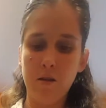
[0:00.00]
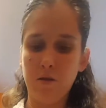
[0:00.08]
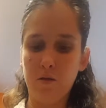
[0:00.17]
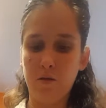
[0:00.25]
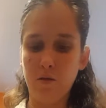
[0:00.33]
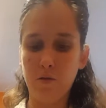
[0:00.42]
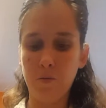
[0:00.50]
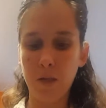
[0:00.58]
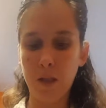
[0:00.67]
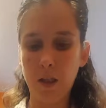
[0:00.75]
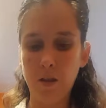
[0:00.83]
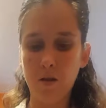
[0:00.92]

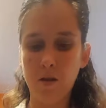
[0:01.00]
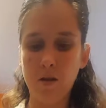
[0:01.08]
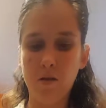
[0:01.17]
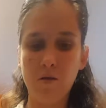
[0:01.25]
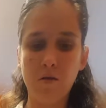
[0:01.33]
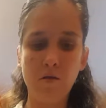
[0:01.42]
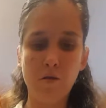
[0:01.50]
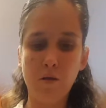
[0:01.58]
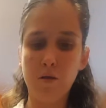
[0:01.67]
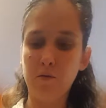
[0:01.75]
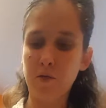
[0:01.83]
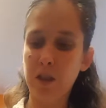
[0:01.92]
soups
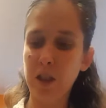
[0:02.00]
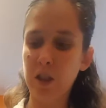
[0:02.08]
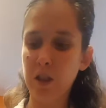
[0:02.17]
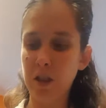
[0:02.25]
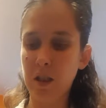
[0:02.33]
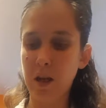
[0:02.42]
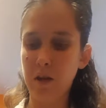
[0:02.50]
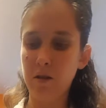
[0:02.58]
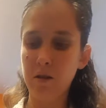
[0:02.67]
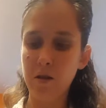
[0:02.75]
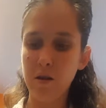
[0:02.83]
or dishes that